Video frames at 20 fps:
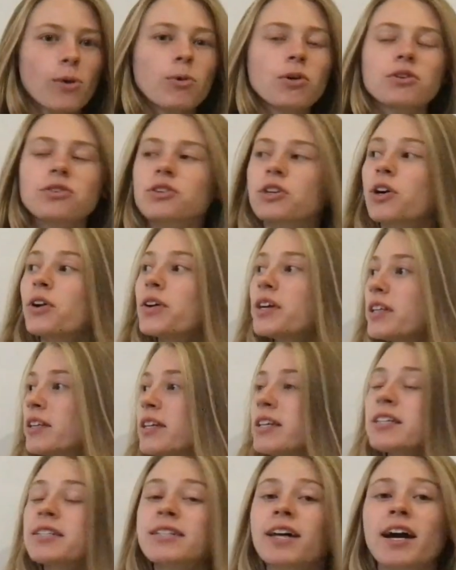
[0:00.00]
Well,
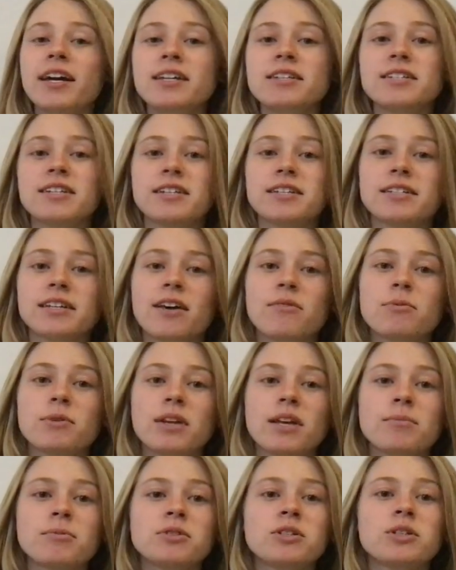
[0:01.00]
currently scientists have
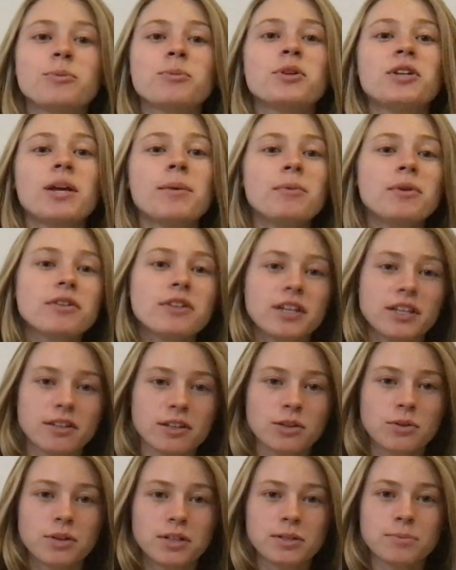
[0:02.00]
been able to manipulate
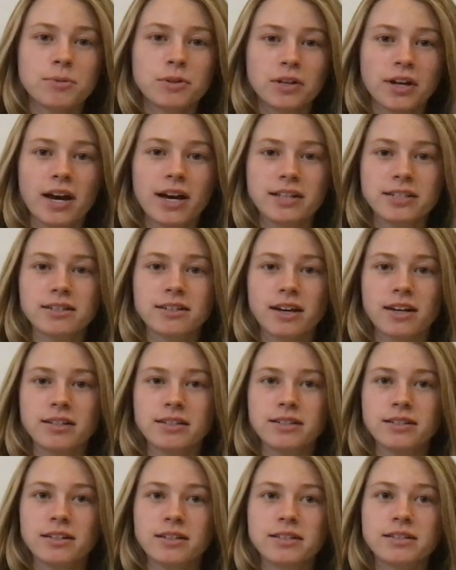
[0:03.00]
the CRISPR
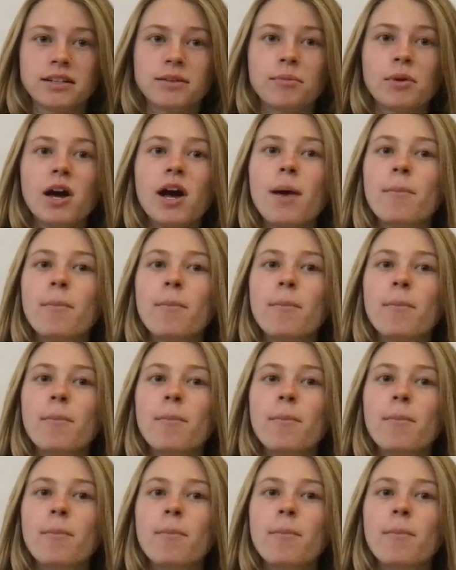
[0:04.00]
Cas9 system